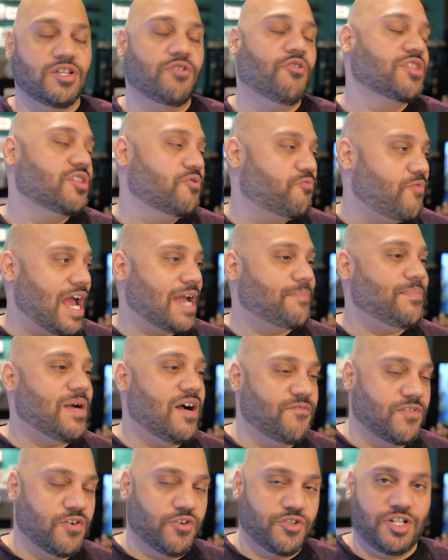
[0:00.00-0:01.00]
you go with the rack
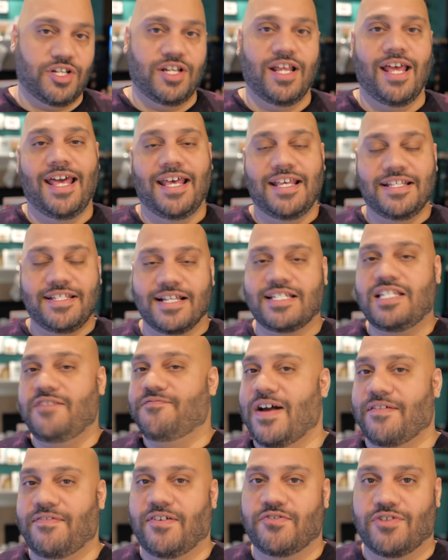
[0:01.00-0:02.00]
mount version,
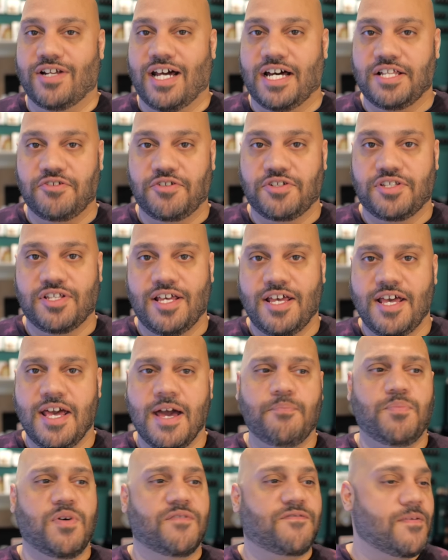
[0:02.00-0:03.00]
$6,500.
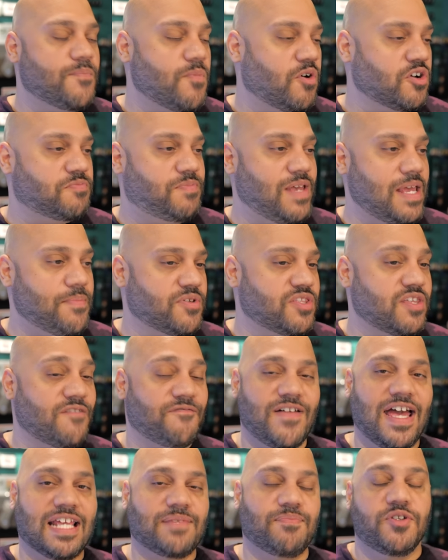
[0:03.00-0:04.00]
But for most people, the
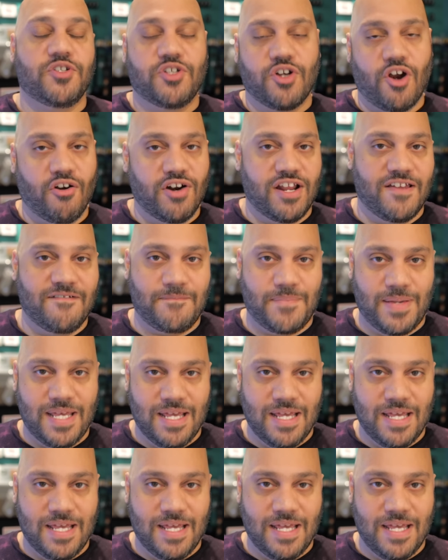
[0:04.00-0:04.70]
vast majority of